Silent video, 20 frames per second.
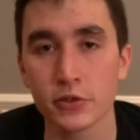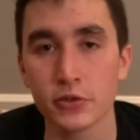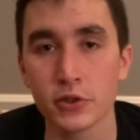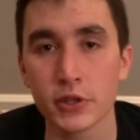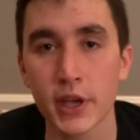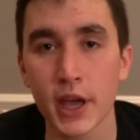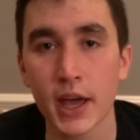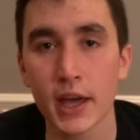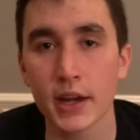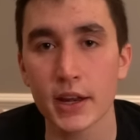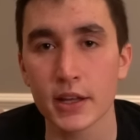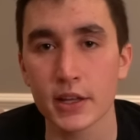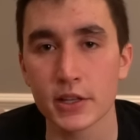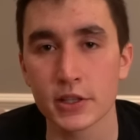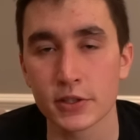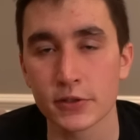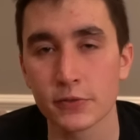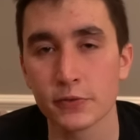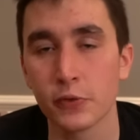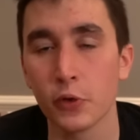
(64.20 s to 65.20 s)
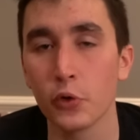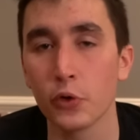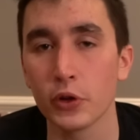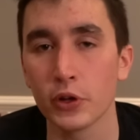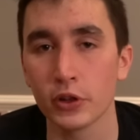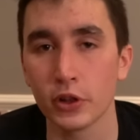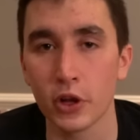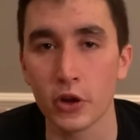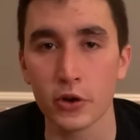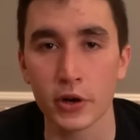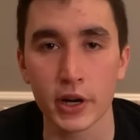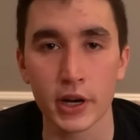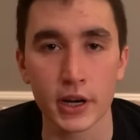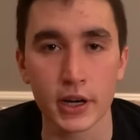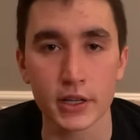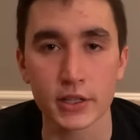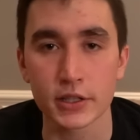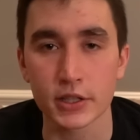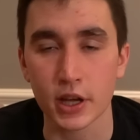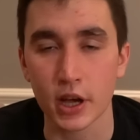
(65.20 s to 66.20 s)
to get is fully loaded.
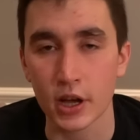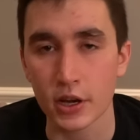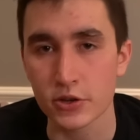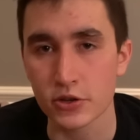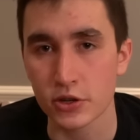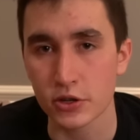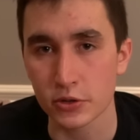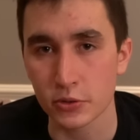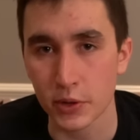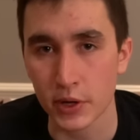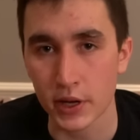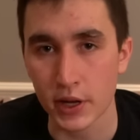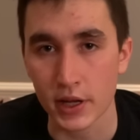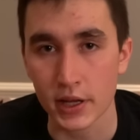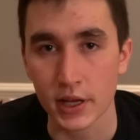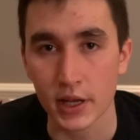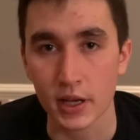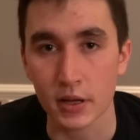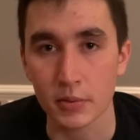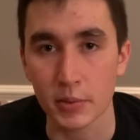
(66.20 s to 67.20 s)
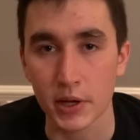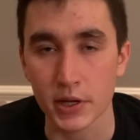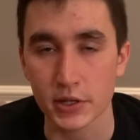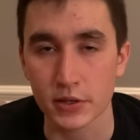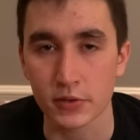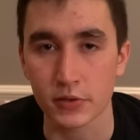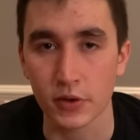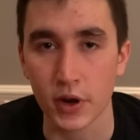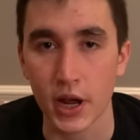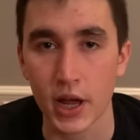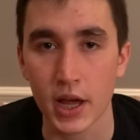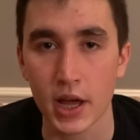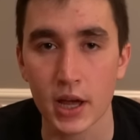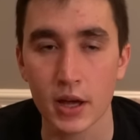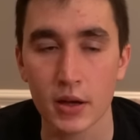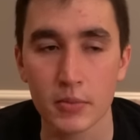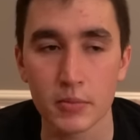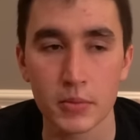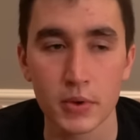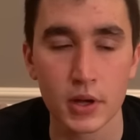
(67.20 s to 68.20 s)
It's 128 gigabytes of
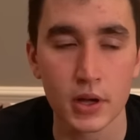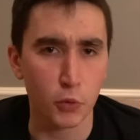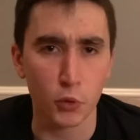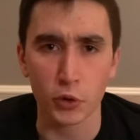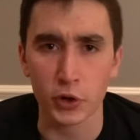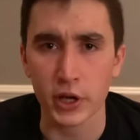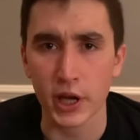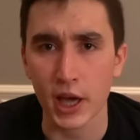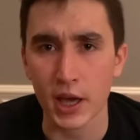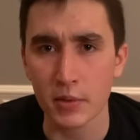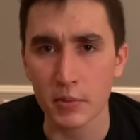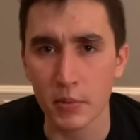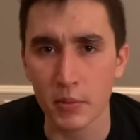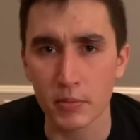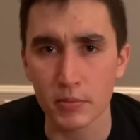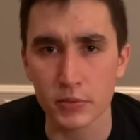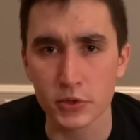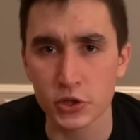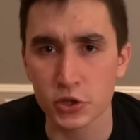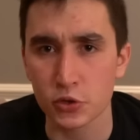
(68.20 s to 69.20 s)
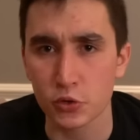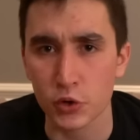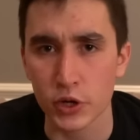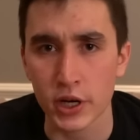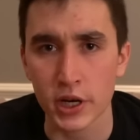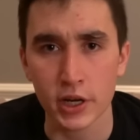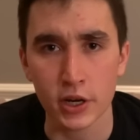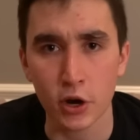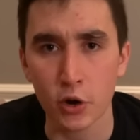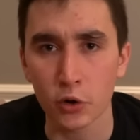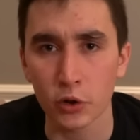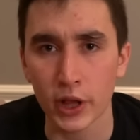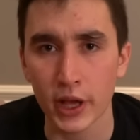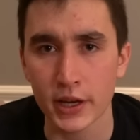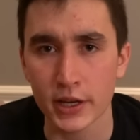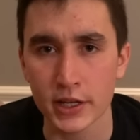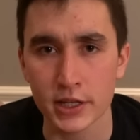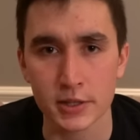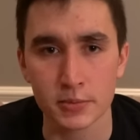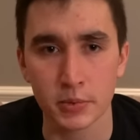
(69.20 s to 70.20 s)
RAM, 4K screen
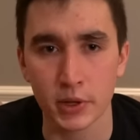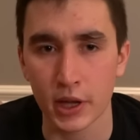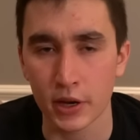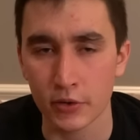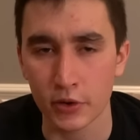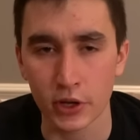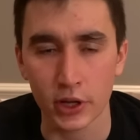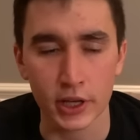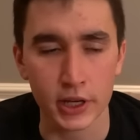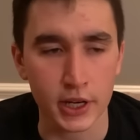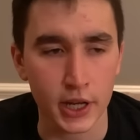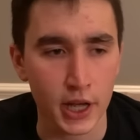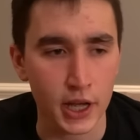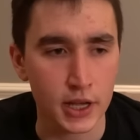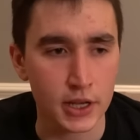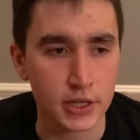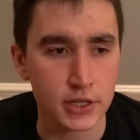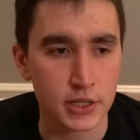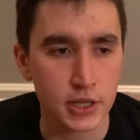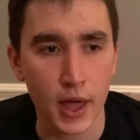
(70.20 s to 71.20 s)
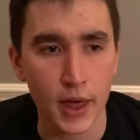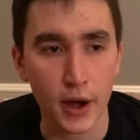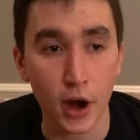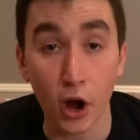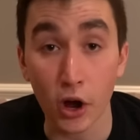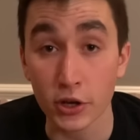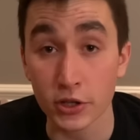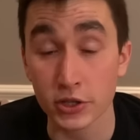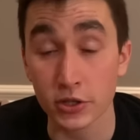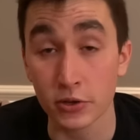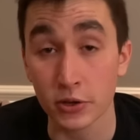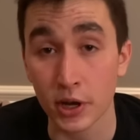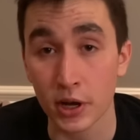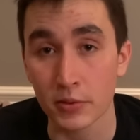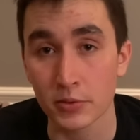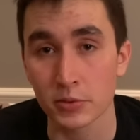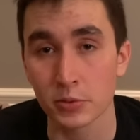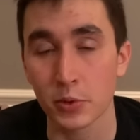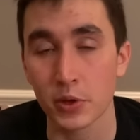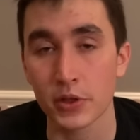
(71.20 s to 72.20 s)
OLED display, really nice, and also
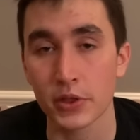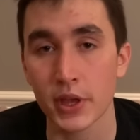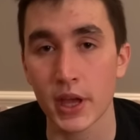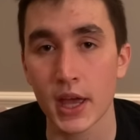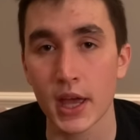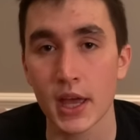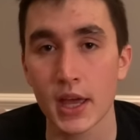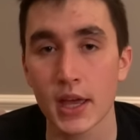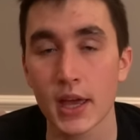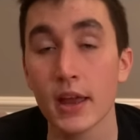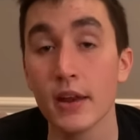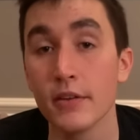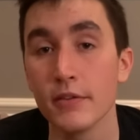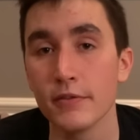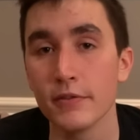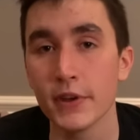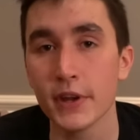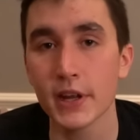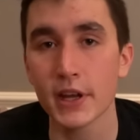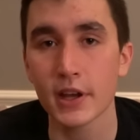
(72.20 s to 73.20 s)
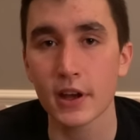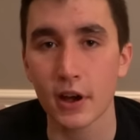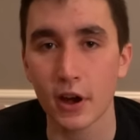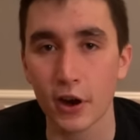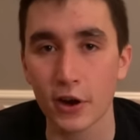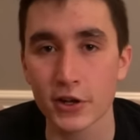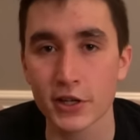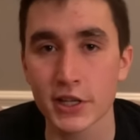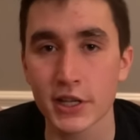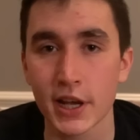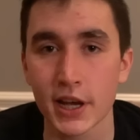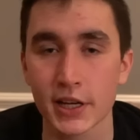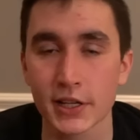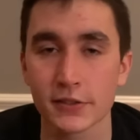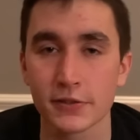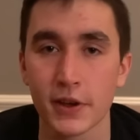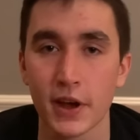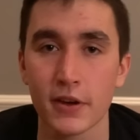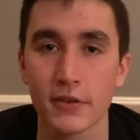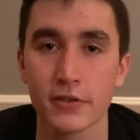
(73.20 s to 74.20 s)
comes with a NVIDIA
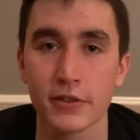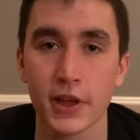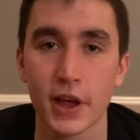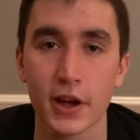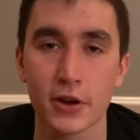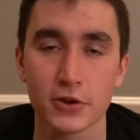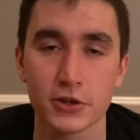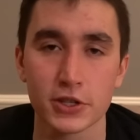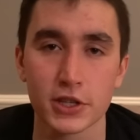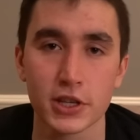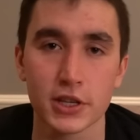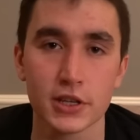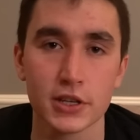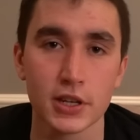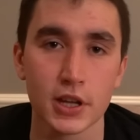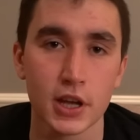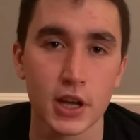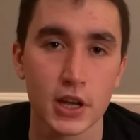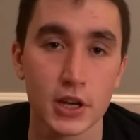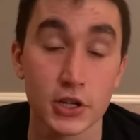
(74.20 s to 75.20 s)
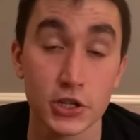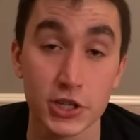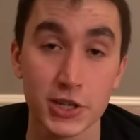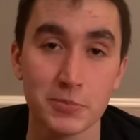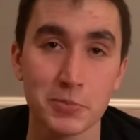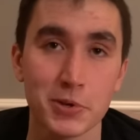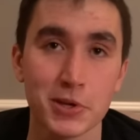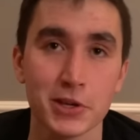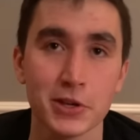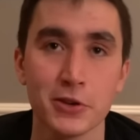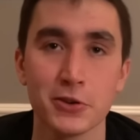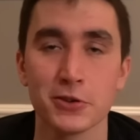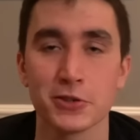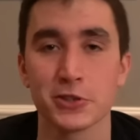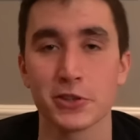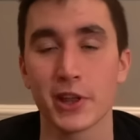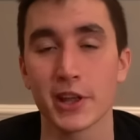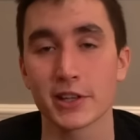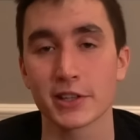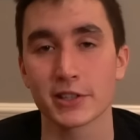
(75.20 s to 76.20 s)
RTX 5000 GPU,
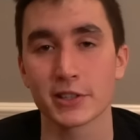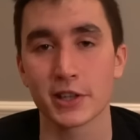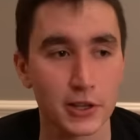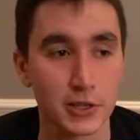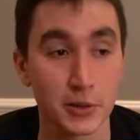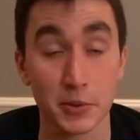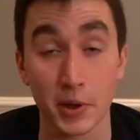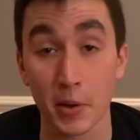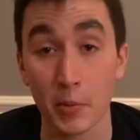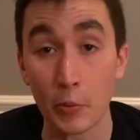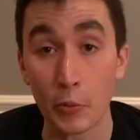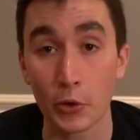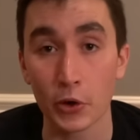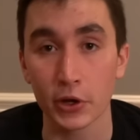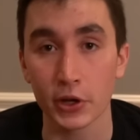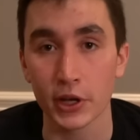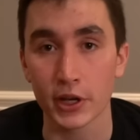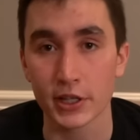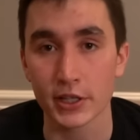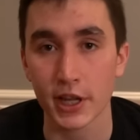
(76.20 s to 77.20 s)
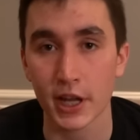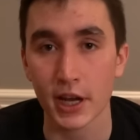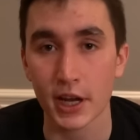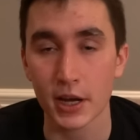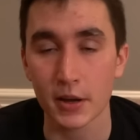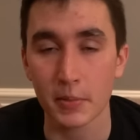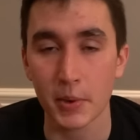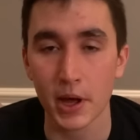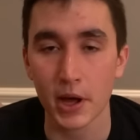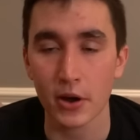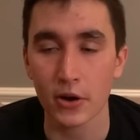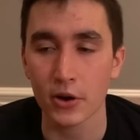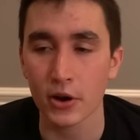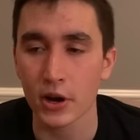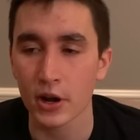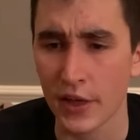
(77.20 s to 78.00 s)
so that's something I'm really excited about.